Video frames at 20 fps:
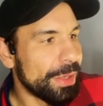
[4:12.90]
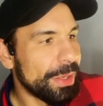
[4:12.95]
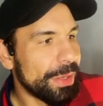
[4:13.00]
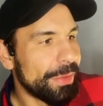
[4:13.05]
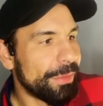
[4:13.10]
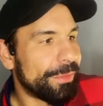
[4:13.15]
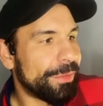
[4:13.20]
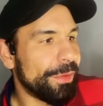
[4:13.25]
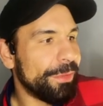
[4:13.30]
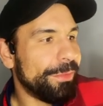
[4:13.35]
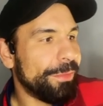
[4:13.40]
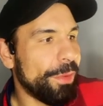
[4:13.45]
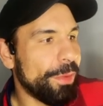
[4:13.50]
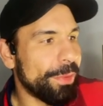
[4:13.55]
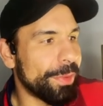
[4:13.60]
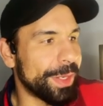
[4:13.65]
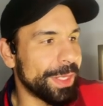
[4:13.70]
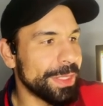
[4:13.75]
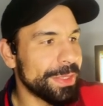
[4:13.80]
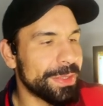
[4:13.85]
for
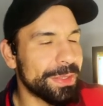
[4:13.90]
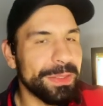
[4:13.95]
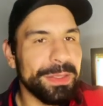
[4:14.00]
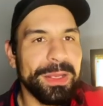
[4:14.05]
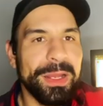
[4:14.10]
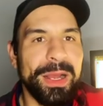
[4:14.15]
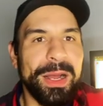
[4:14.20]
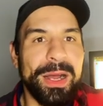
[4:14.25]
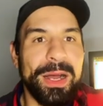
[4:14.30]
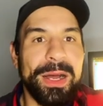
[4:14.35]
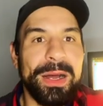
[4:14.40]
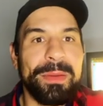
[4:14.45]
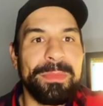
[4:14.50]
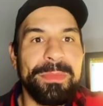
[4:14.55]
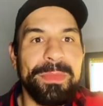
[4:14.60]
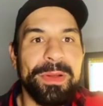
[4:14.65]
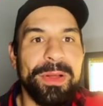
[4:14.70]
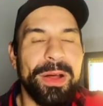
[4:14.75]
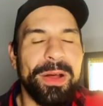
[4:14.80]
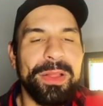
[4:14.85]
forwards,
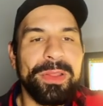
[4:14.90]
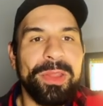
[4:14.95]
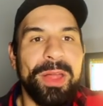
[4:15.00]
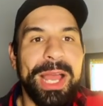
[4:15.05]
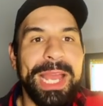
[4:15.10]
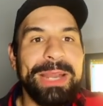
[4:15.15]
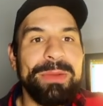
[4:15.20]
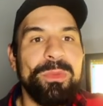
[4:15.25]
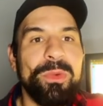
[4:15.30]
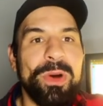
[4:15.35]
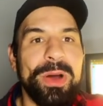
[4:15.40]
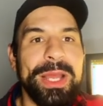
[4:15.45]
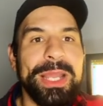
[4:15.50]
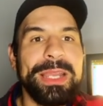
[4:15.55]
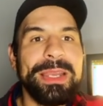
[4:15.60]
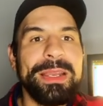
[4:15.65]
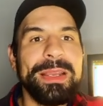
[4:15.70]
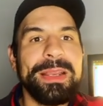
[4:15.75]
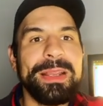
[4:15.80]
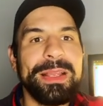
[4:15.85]
um, line
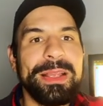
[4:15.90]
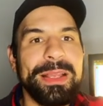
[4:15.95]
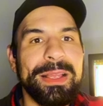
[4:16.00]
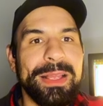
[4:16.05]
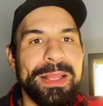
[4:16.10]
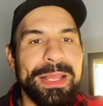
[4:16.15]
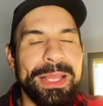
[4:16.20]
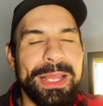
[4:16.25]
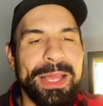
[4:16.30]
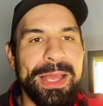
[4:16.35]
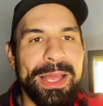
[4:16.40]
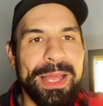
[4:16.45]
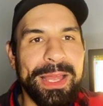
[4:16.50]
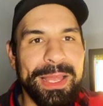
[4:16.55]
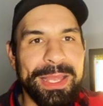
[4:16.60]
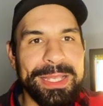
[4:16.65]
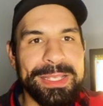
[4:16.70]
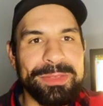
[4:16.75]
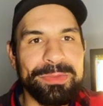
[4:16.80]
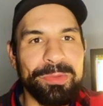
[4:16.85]
one
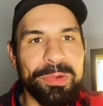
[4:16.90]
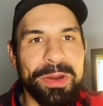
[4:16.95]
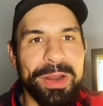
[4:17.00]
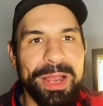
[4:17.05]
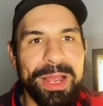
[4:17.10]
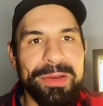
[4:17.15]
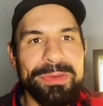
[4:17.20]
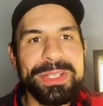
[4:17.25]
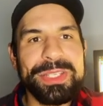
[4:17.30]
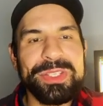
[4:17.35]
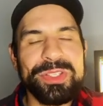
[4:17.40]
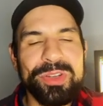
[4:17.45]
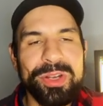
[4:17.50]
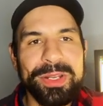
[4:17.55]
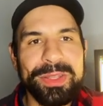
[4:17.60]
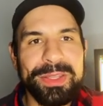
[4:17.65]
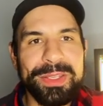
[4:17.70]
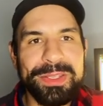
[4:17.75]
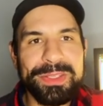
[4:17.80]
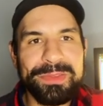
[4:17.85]
uh, is where I always
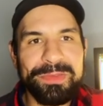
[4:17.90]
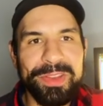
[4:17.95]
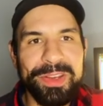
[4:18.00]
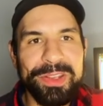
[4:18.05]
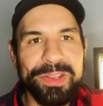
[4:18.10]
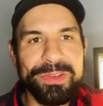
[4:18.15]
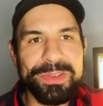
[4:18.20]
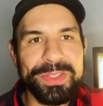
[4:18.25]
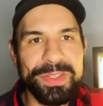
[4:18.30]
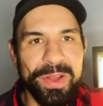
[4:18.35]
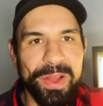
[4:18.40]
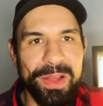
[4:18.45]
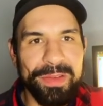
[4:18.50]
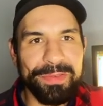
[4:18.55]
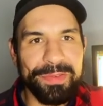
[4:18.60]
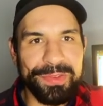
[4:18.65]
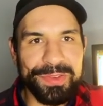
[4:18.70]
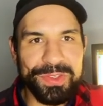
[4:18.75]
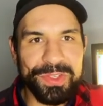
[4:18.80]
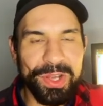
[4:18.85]
start these videos
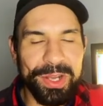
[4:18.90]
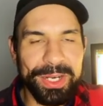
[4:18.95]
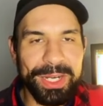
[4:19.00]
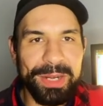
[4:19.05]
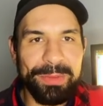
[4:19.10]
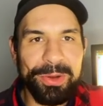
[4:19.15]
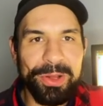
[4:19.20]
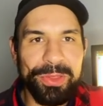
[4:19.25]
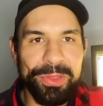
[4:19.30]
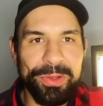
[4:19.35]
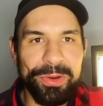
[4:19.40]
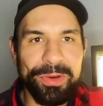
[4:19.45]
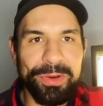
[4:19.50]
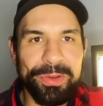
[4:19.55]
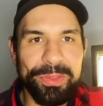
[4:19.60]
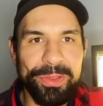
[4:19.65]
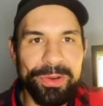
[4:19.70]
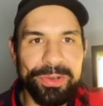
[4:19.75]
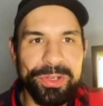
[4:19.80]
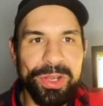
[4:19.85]
off is talking about
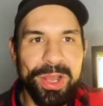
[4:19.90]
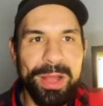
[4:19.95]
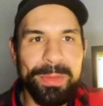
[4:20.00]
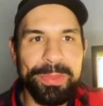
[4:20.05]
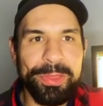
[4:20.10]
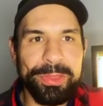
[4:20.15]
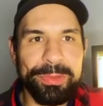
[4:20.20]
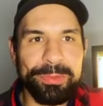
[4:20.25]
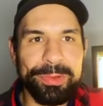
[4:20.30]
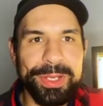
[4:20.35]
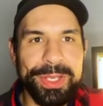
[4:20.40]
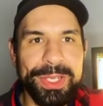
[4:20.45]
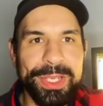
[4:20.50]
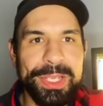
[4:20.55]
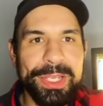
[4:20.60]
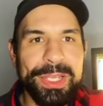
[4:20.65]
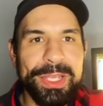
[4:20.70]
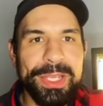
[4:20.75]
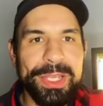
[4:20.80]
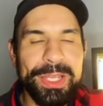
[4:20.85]
their, their top
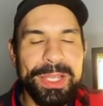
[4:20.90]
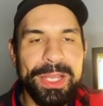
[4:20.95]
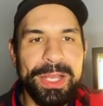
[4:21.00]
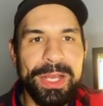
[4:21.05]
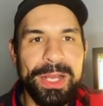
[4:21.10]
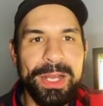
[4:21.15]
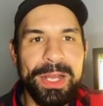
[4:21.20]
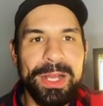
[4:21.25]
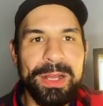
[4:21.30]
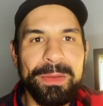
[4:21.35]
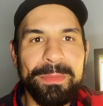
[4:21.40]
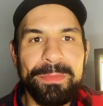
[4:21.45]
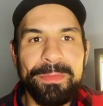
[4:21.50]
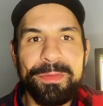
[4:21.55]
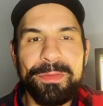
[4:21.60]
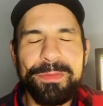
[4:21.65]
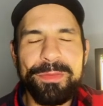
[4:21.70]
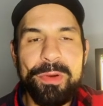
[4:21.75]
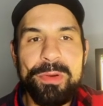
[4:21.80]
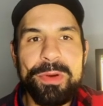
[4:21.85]
three um,
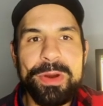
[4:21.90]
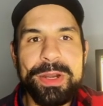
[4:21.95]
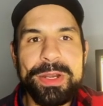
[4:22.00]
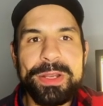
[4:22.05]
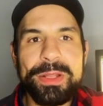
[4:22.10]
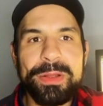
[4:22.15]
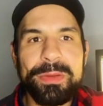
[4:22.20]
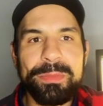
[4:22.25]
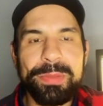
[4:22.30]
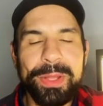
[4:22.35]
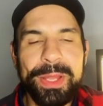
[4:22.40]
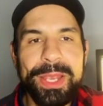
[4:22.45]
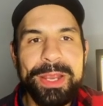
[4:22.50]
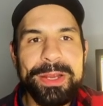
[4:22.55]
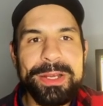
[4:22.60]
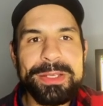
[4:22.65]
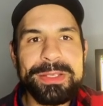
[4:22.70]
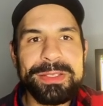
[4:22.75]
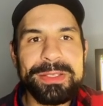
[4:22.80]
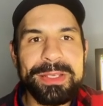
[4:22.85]
forward
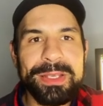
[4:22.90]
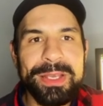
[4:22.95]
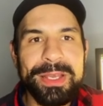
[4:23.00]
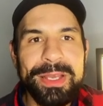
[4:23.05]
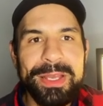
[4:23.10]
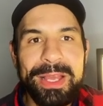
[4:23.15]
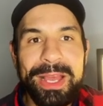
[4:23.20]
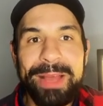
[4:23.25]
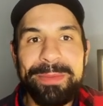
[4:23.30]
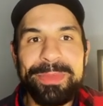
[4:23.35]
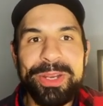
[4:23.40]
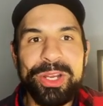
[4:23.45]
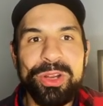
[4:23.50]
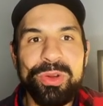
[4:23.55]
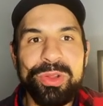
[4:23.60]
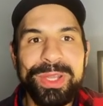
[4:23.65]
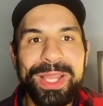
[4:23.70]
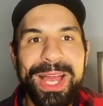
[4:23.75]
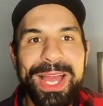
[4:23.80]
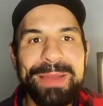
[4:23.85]
players. I'm going to
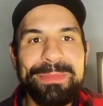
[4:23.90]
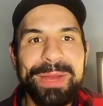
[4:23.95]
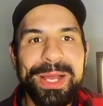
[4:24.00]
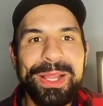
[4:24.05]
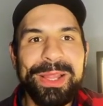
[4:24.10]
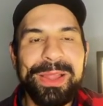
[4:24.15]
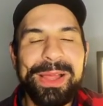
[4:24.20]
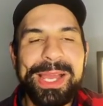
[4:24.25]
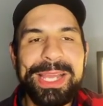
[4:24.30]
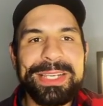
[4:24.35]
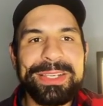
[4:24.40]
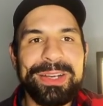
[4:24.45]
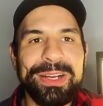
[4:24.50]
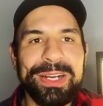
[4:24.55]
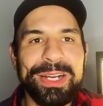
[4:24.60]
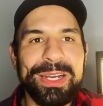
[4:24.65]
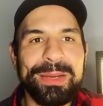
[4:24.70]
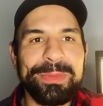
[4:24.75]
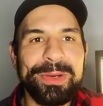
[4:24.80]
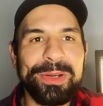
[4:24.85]
go line by line
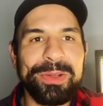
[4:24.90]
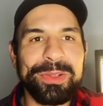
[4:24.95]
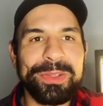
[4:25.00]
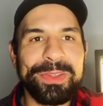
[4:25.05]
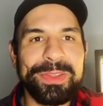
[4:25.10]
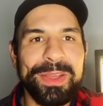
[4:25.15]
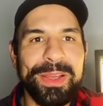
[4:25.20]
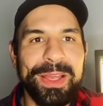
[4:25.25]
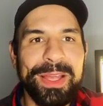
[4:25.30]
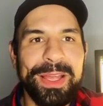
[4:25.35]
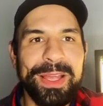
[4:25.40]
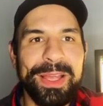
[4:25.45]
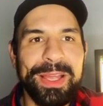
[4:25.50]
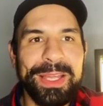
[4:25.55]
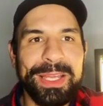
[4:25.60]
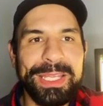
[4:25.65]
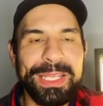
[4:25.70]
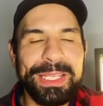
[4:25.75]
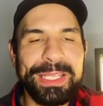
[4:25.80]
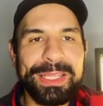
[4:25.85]
talking about
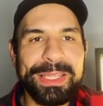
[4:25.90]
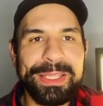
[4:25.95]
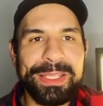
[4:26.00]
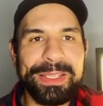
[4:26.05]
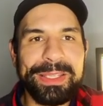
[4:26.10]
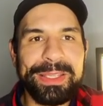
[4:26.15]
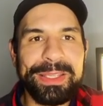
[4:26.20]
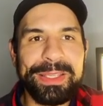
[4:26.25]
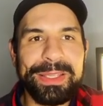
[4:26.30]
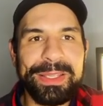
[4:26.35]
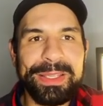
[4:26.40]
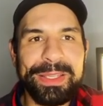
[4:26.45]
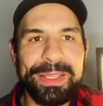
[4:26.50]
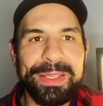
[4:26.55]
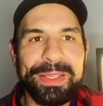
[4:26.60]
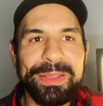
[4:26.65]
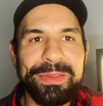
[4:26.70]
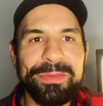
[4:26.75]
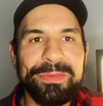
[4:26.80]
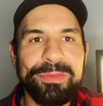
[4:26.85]
uh,
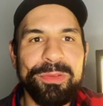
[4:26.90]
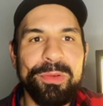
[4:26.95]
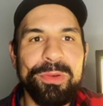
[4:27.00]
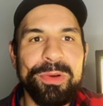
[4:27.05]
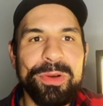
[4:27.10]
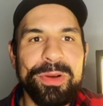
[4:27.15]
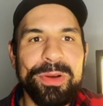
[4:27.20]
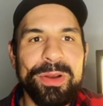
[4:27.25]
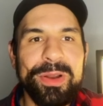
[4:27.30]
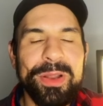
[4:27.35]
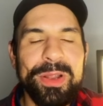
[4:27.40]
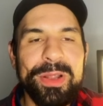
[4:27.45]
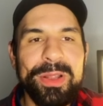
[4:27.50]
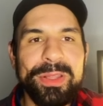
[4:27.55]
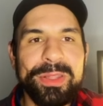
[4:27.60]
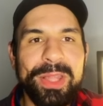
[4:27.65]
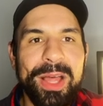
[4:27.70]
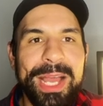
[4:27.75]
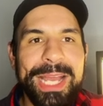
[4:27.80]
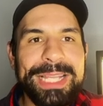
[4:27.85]
the four
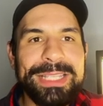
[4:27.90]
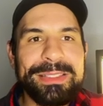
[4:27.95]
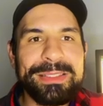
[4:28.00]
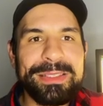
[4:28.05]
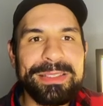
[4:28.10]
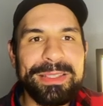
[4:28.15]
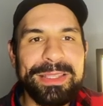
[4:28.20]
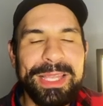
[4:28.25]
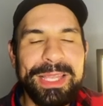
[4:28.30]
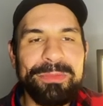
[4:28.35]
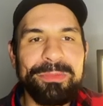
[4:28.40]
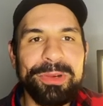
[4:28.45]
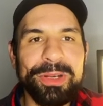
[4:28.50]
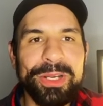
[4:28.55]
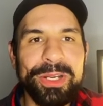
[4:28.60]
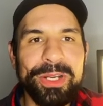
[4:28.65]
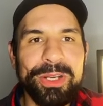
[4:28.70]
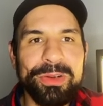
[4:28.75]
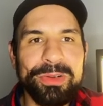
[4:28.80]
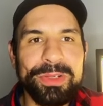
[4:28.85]
lines. Then we're
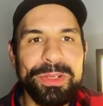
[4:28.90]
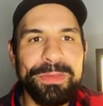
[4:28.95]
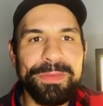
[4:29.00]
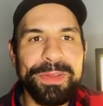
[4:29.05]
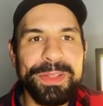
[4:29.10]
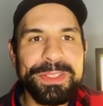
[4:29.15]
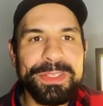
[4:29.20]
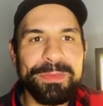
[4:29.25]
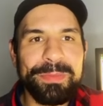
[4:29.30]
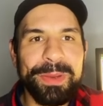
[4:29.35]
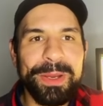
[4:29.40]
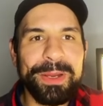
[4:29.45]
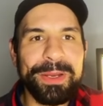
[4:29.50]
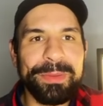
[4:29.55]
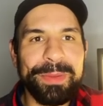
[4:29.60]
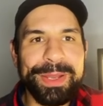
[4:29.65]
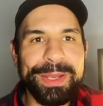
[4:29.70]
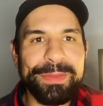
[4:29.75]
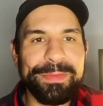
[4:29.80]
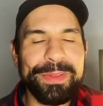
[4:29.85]
going to go defensive pairing
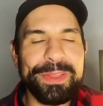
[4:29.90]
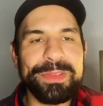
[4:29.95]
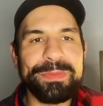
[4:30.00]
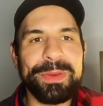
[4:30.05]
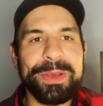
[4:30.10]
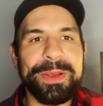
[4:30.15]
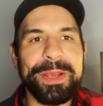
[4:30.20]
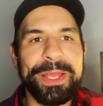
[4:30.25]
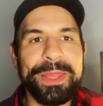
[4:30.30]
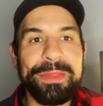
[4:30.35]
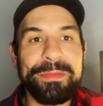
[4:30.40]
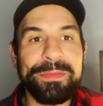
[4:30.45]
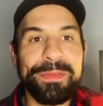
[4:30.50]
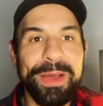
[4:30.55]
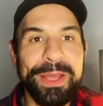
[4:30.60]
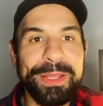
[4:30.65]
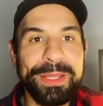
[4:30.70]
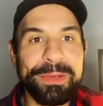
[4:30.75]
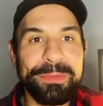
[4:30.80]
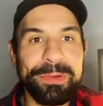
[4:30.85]
by defense pairing. And then
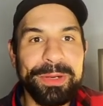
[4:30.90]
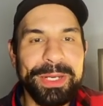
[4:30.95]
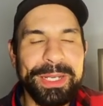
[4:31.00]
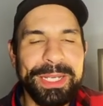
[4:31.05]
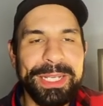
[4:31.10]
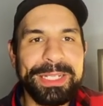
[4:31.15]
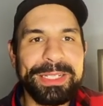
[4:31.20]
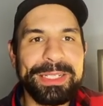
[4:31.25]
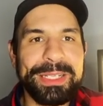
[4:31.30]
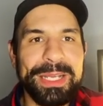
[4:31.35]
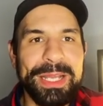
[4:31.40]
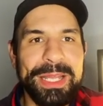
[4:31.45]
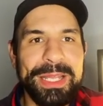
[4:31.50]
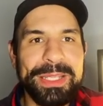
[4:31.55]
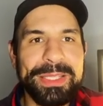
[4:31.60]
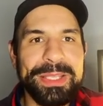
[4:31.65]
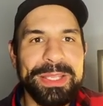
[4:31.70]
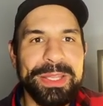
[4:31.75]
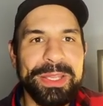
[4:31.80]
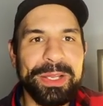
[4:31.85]
finally, we're going to get
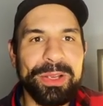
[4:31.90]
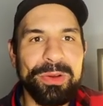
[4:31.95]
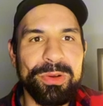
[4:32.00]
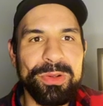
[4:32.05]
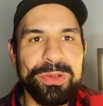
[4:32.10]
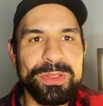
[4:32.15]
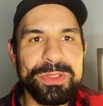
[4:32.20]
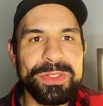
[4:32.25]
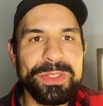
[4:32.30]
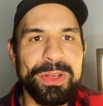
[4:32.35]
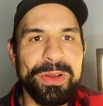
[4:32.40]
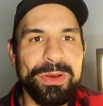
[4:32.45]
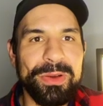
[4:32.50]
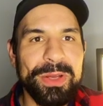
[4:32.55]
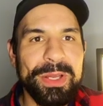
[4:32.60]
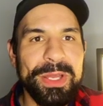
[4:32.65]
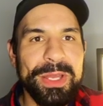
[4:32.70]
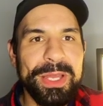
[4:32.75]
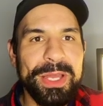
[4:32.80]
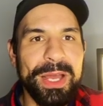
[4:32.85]
to, to the goal. So
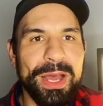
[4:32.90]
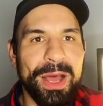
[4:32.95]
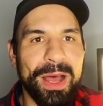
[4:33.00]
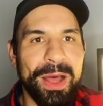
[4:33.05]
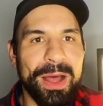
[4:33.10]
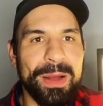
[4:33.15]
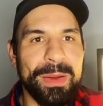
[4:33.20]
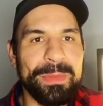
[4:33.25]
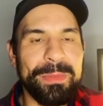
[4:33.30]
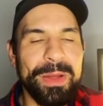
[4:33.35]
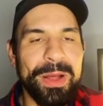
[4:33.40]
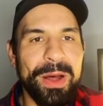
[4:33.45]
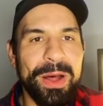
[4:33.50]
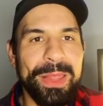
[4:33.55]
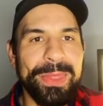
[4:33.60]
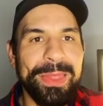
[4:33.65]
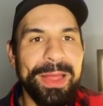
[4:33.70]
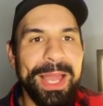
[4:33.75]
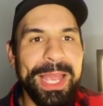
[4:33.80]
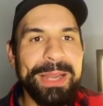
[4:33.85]
um,
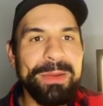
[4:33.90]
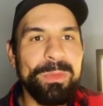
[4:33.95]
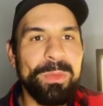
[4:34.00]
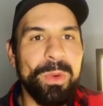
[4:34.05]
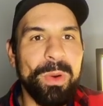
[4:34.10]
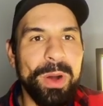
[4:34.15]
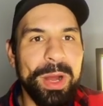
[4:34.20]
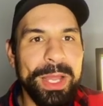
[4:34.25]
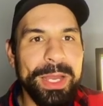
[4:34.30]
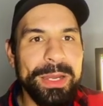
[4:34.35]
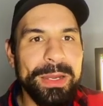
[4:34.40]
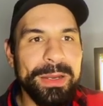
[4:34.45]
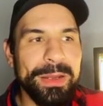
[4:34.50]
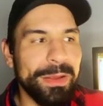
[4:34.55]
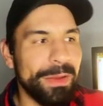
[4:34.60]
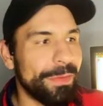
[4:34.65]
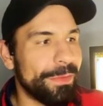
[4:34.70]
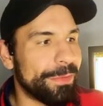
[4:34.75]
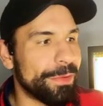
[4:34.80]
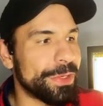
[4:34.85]
on line
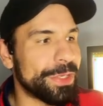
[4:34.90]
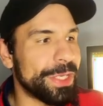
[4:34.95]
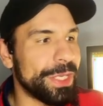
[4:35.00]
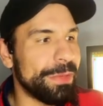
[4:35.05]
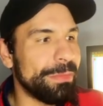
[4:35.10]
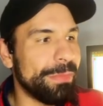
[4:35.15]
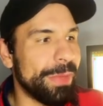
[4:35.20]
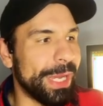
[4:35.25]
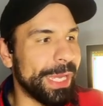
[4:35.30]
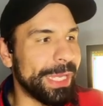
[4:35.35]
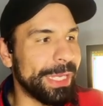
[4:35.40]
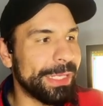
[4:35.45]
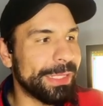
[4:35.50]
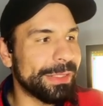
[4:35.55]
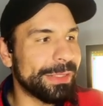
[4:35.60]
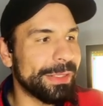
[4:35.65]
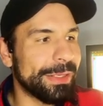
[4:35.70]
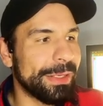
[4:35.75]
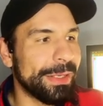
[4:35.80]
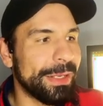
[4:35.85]
one for Team
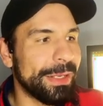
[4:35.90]
Mike's,